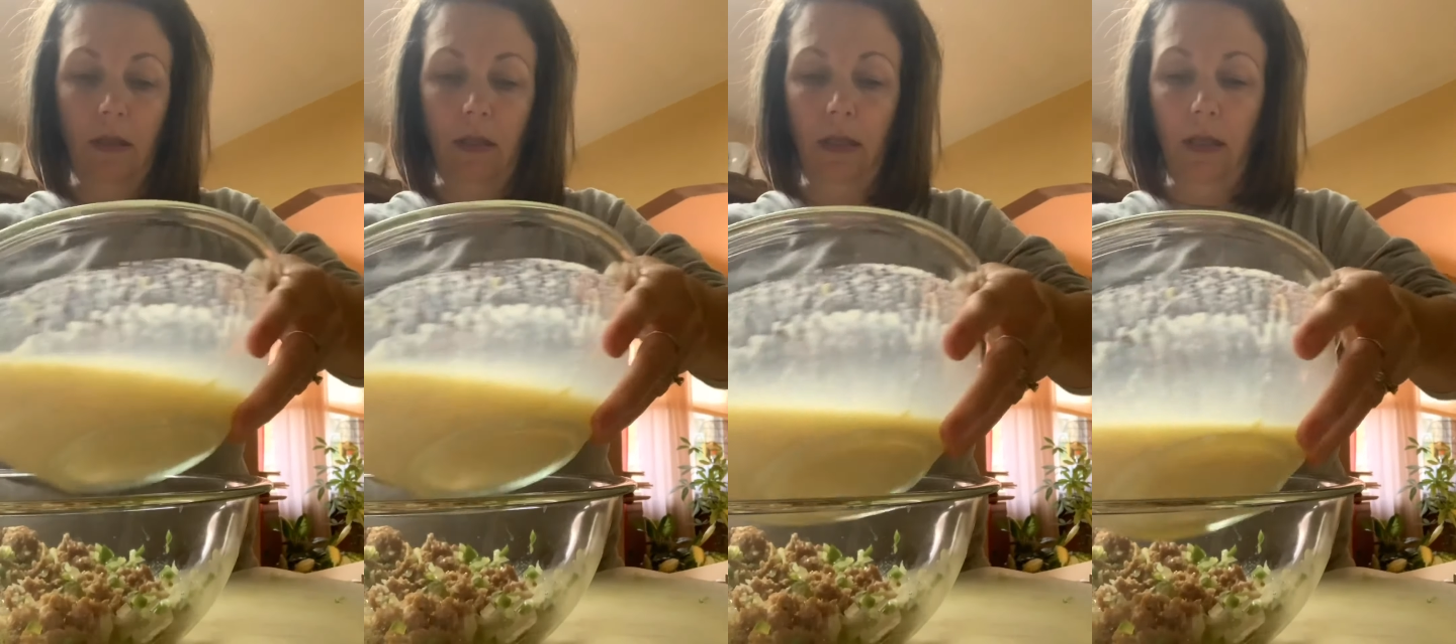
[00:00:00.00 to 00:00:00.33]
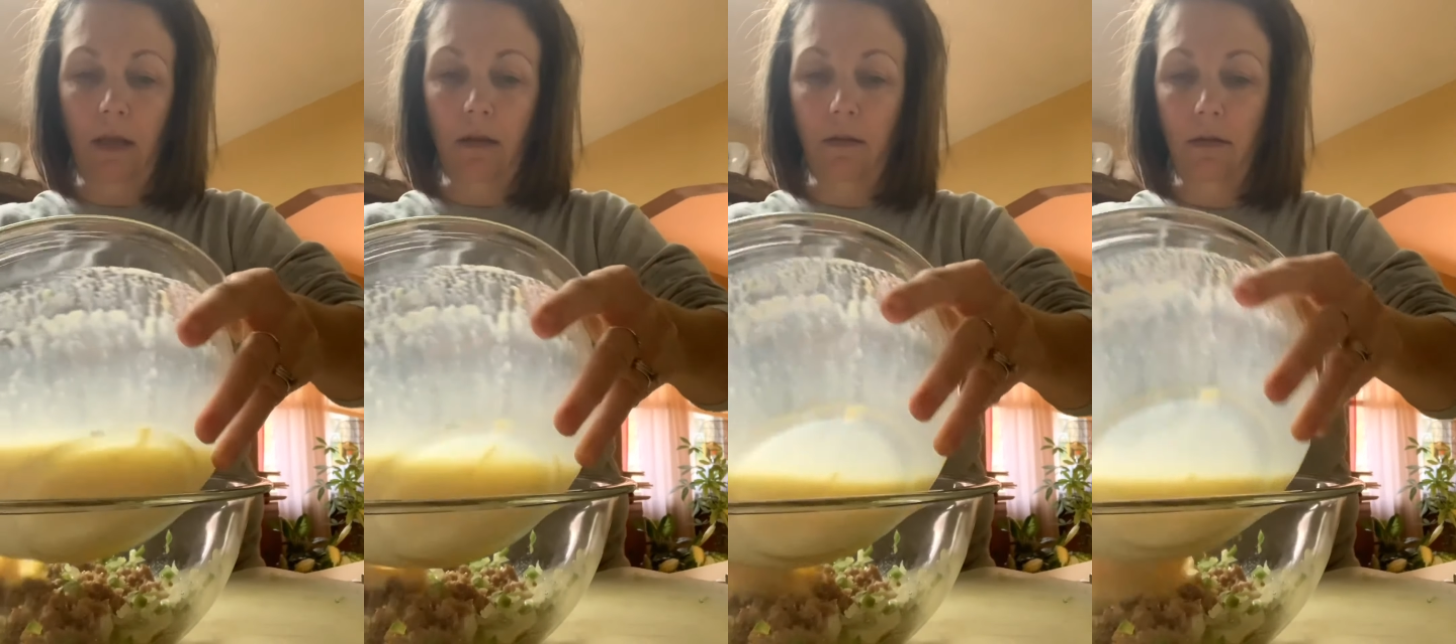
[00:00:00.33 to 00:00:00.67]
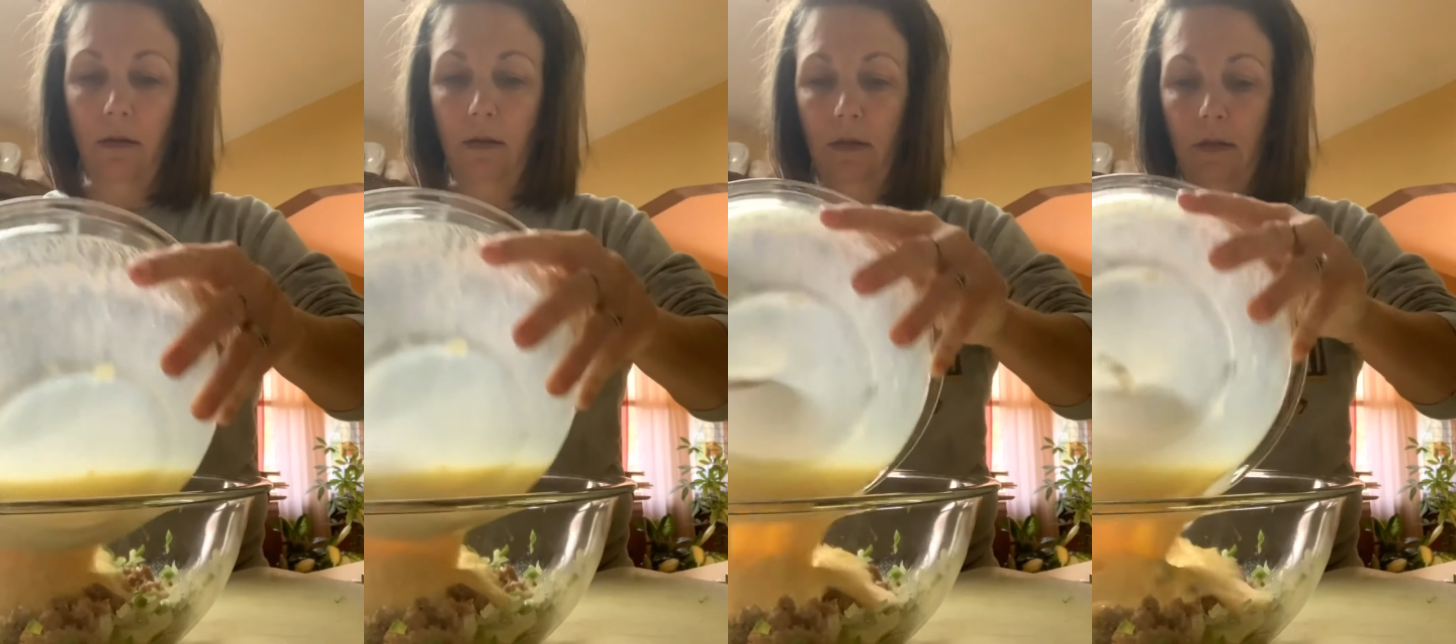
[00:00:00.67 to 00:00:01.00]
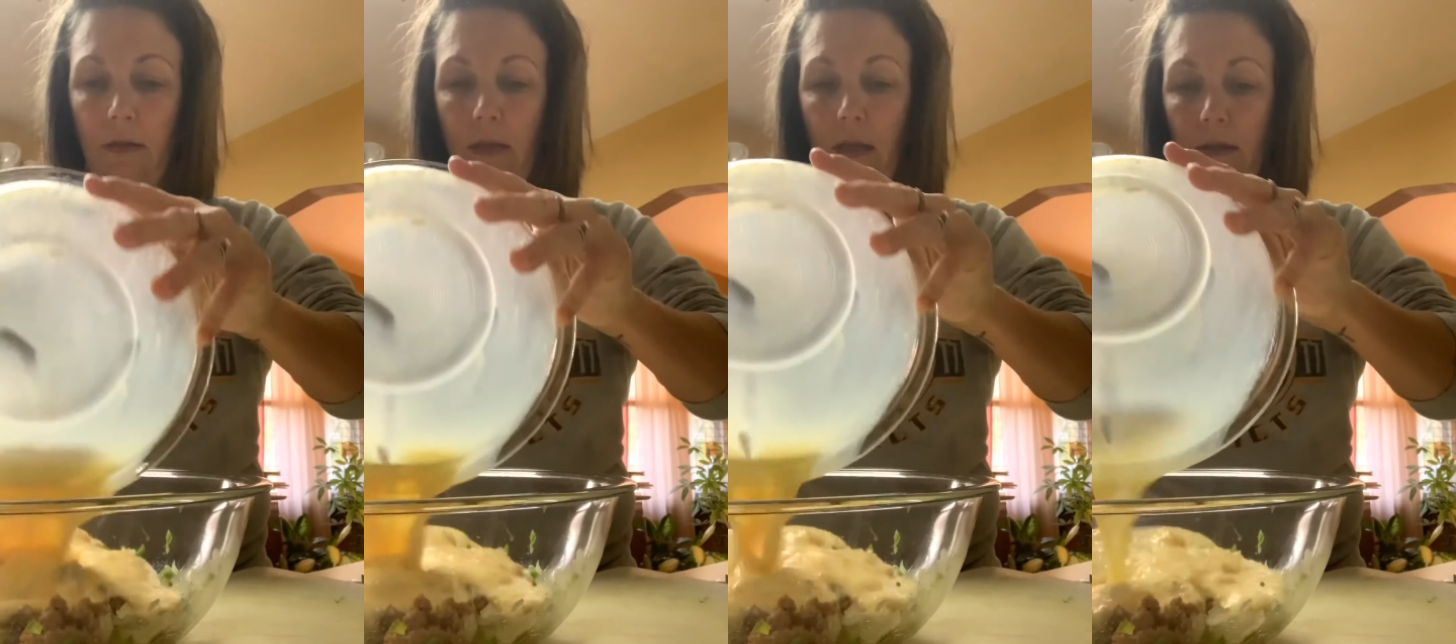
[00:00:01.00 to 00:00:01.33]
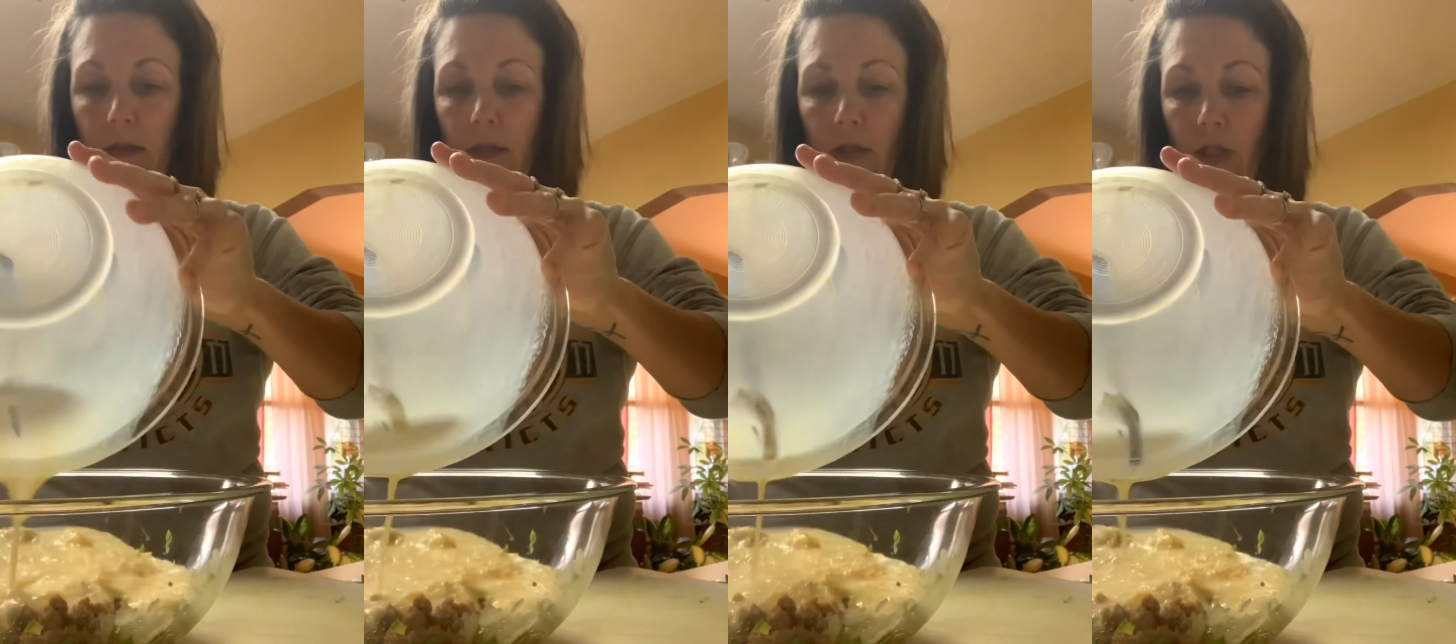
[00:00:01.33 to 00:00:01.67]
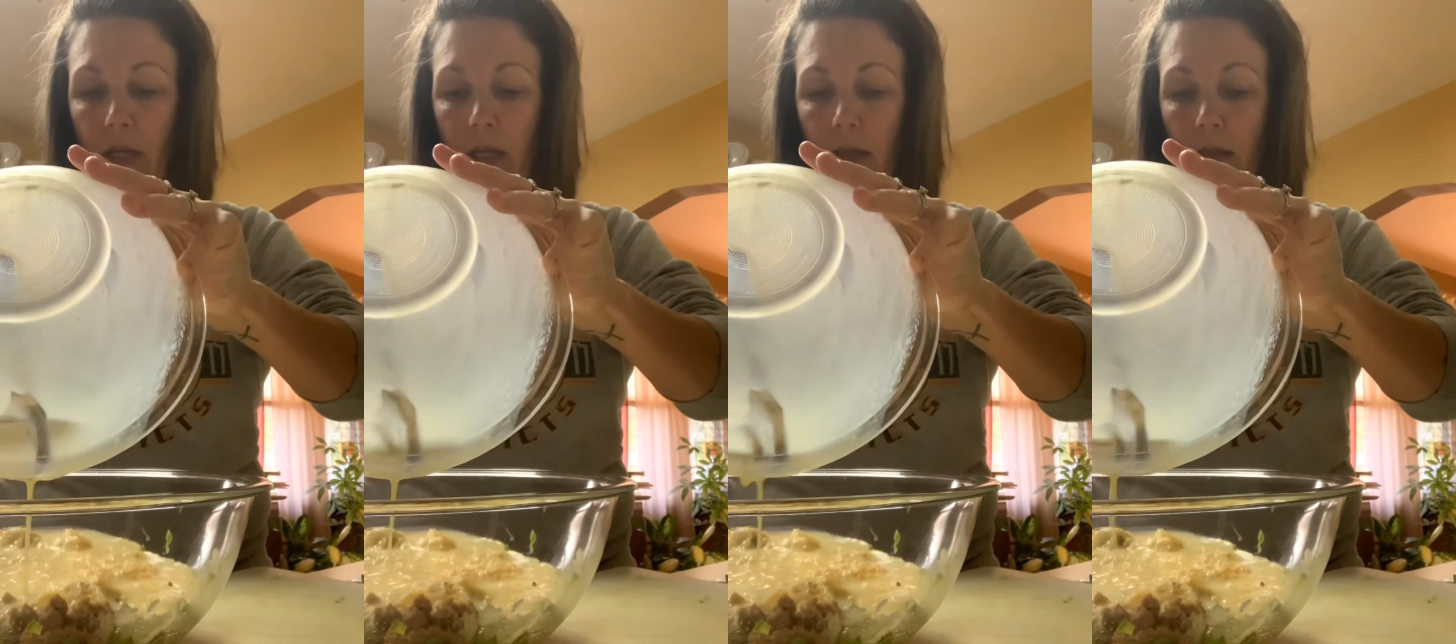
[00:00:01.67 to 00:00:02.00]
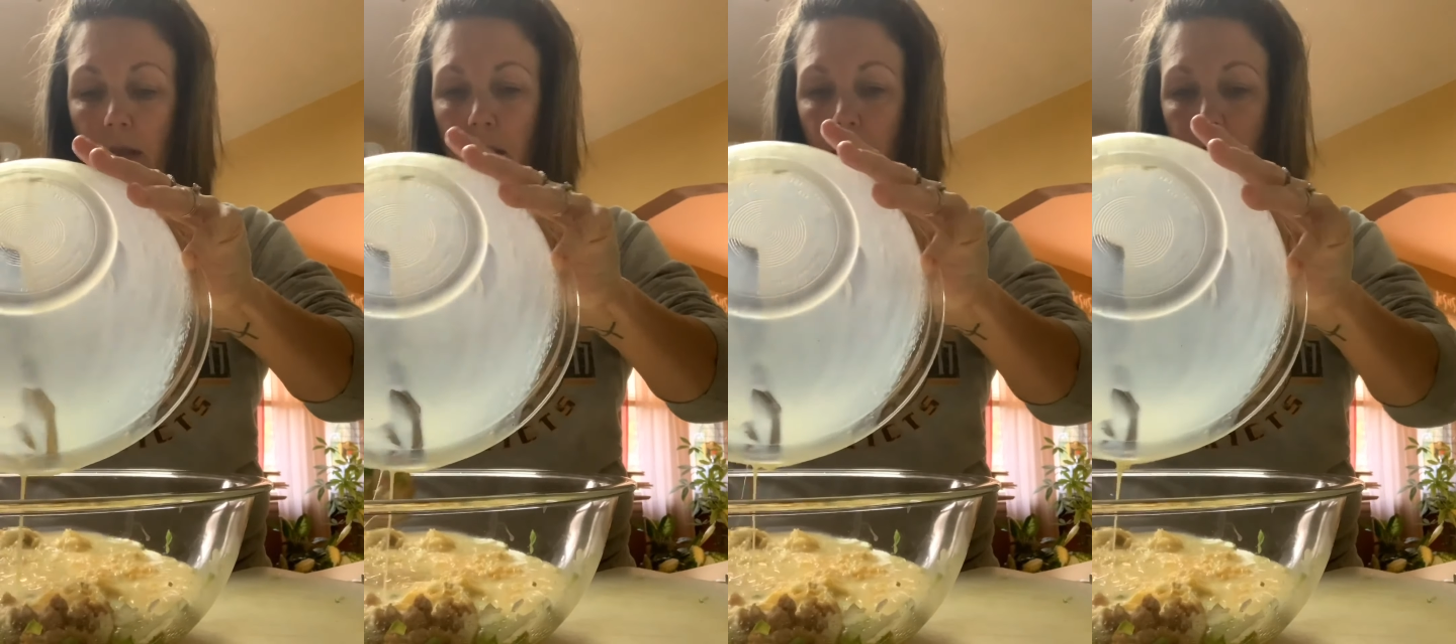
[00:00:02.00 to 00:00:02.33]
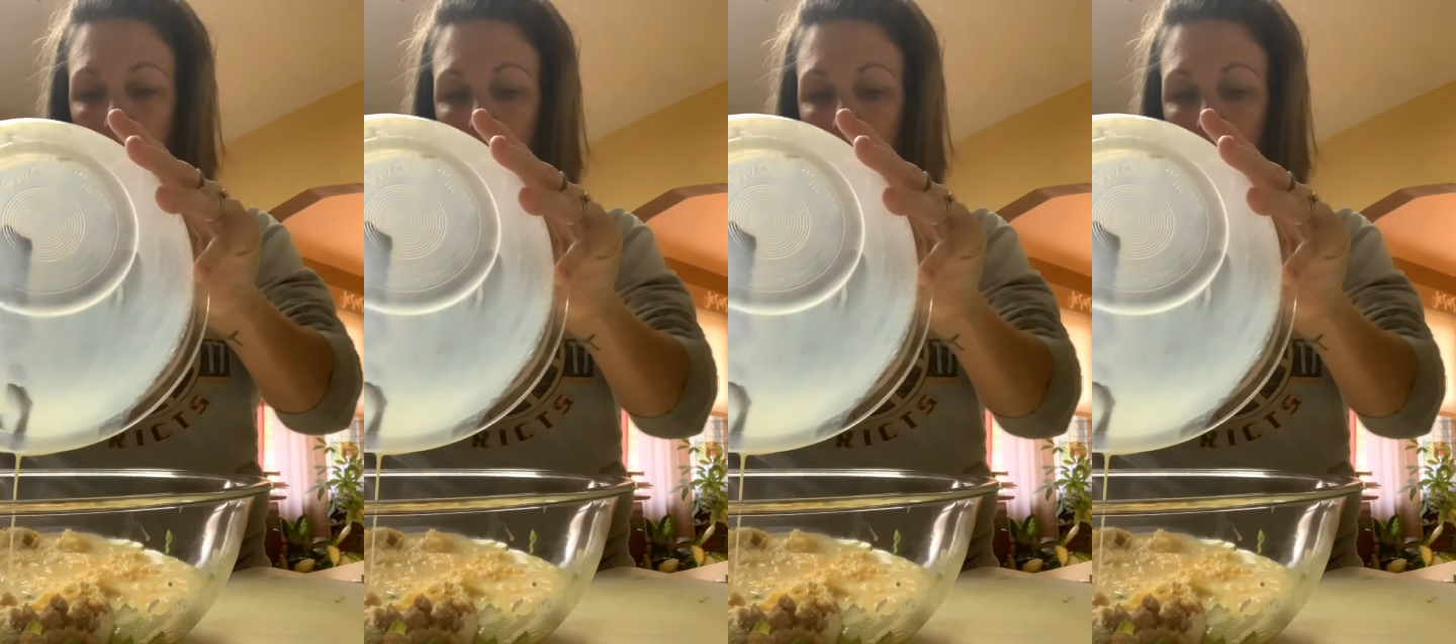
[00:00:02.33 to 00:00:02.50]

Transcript: the sausage and the